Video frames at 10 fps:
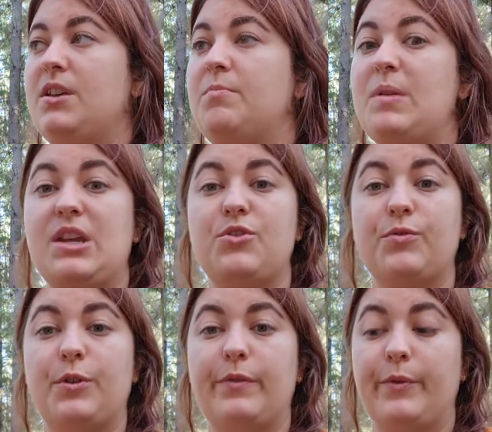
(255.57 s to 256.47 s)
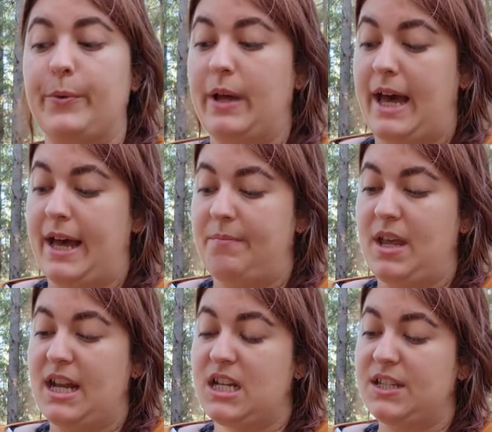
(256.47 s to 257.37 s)
being truthful,
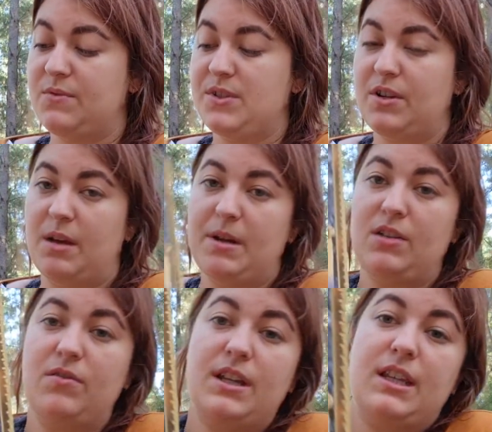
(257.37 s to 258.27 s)
and it's also, I mean, look at the